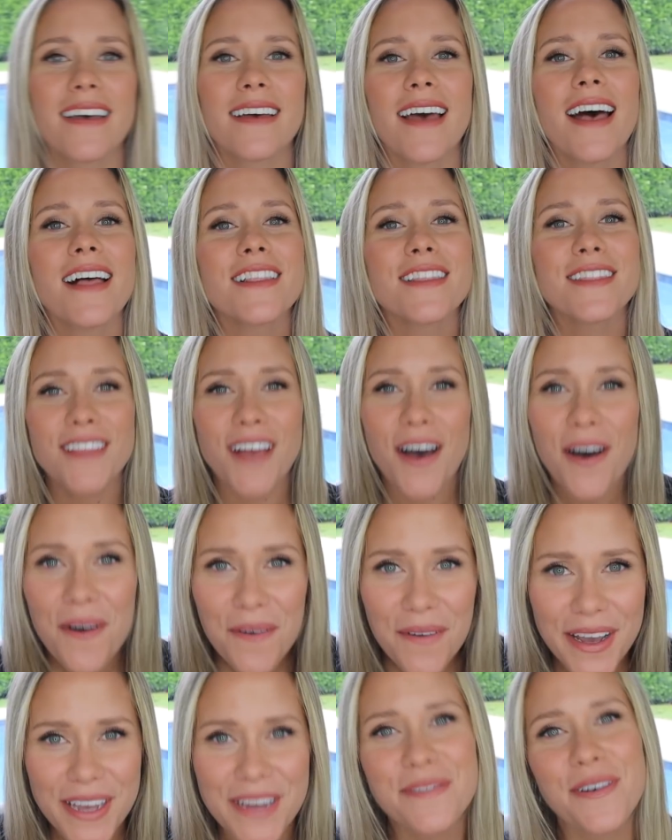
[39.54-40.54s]

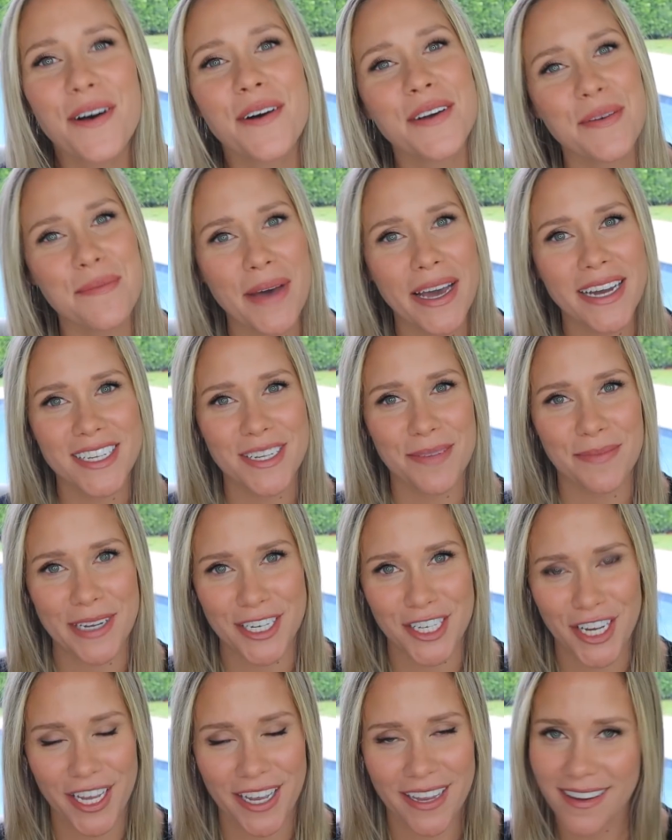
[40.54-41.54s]
Hello and welcome back to my
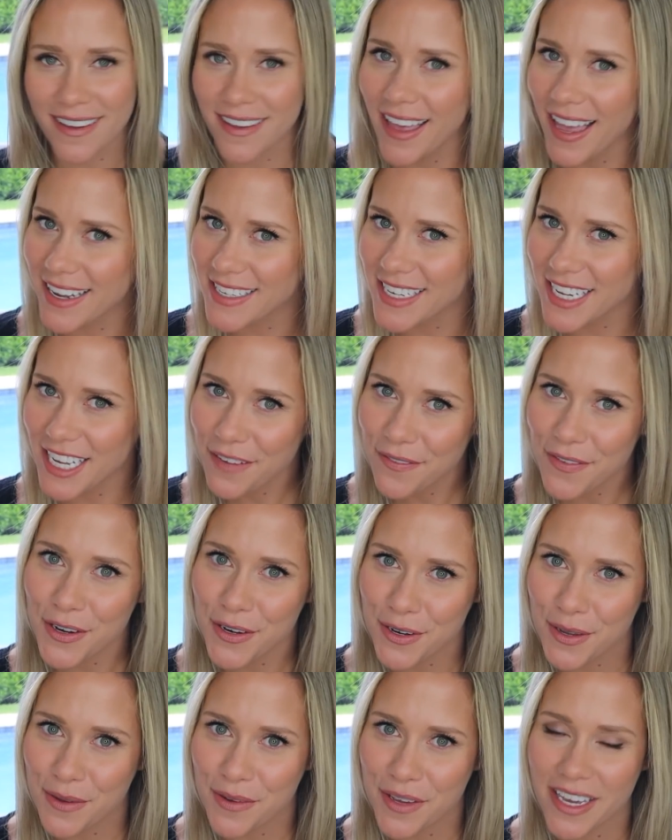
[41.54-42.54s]
channel. And if
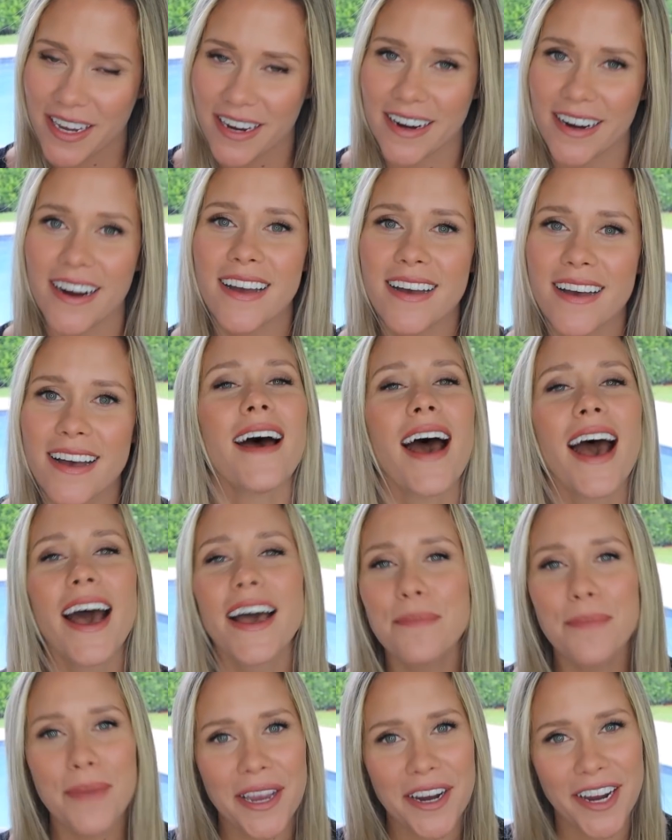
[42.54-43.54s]
you're new here,
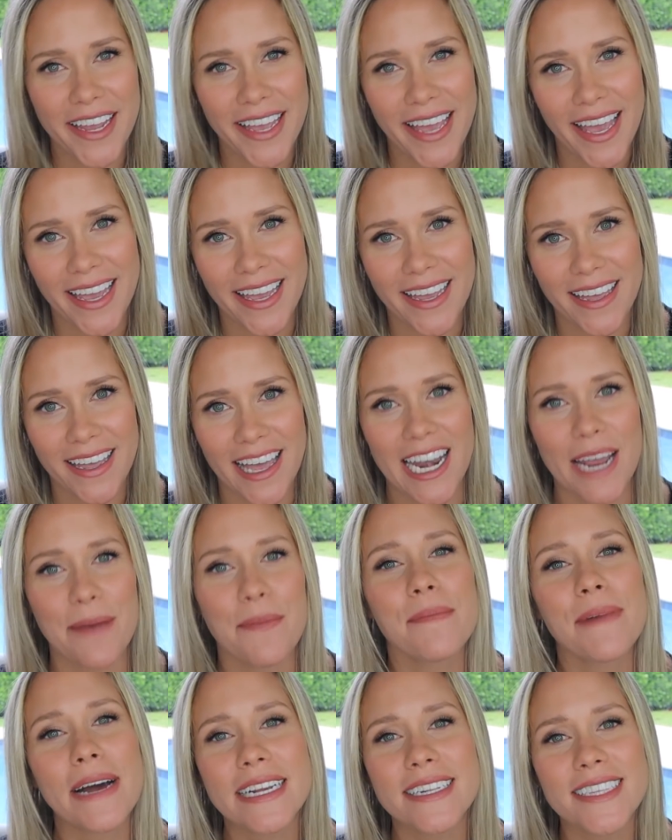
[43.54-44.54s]
I'm Mary Kate and I'm
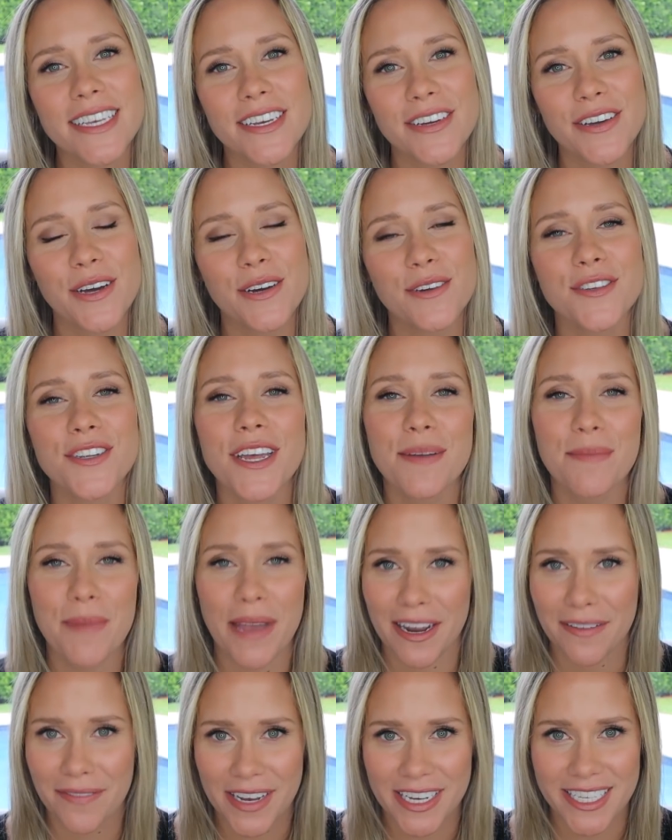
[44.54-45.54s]
a mindset coach and
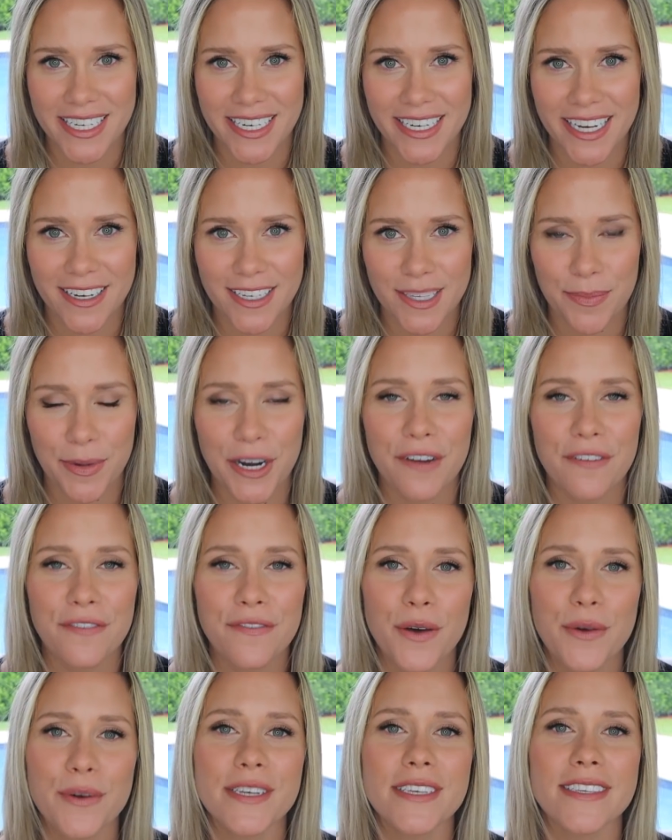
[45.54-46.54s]
manifesting expert
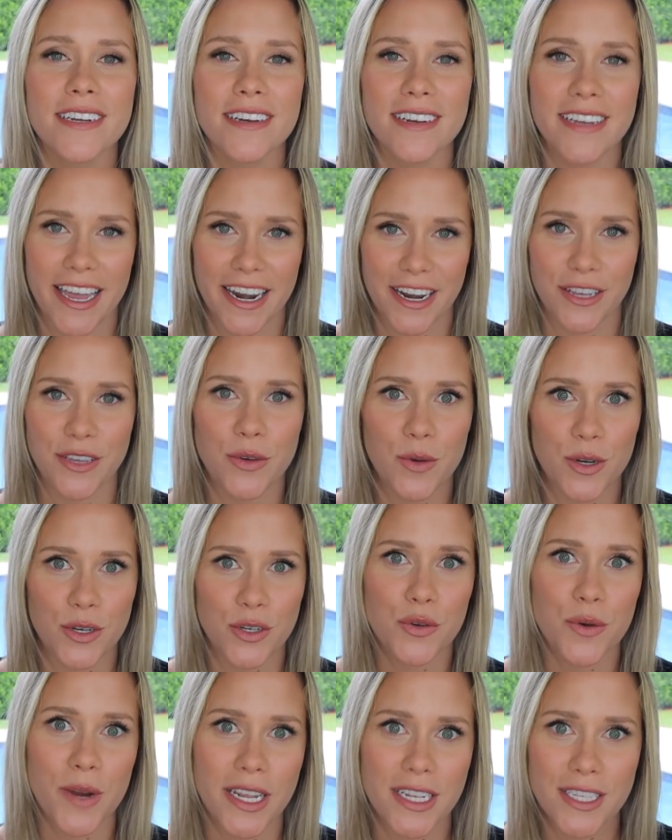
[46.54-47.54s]
focused on getting you
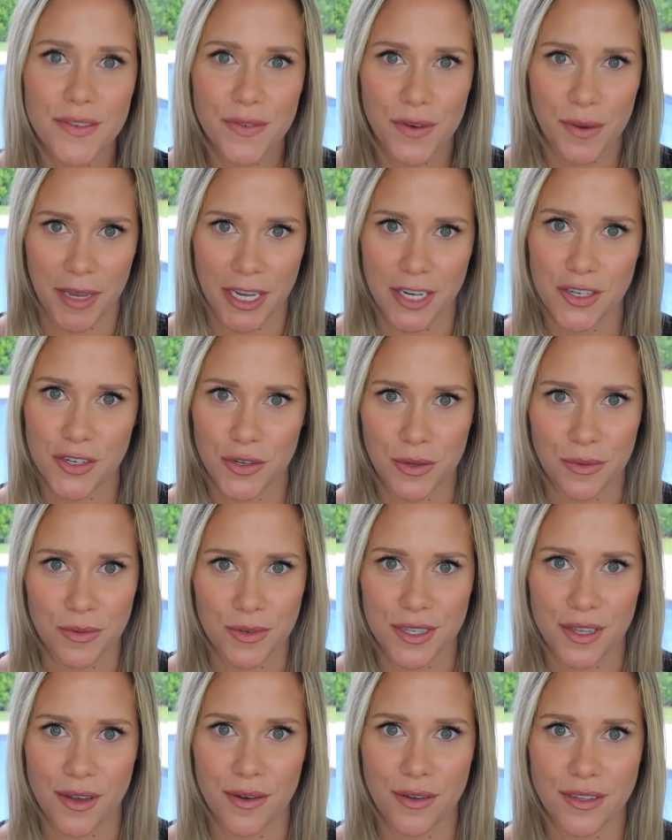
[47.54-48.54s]
transformational
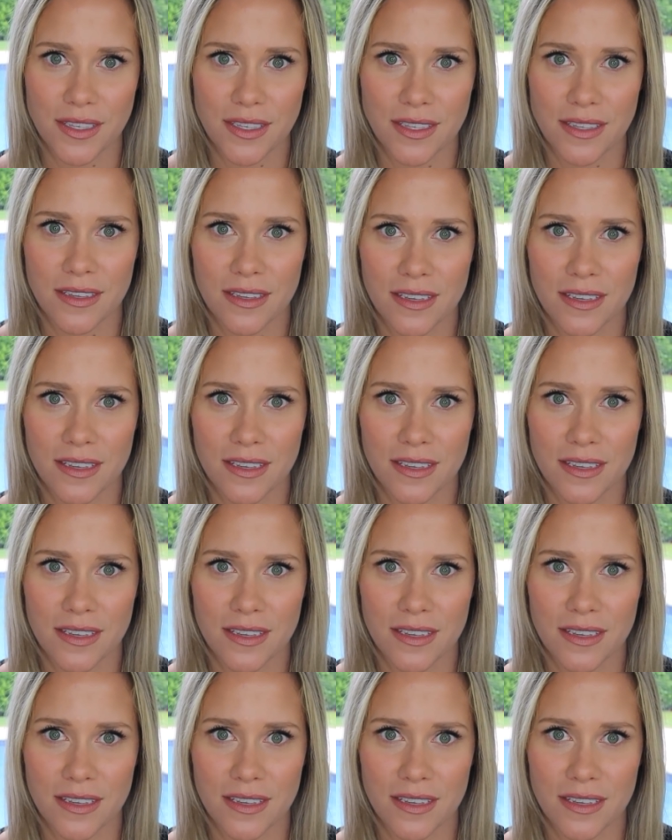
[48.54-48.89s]
results.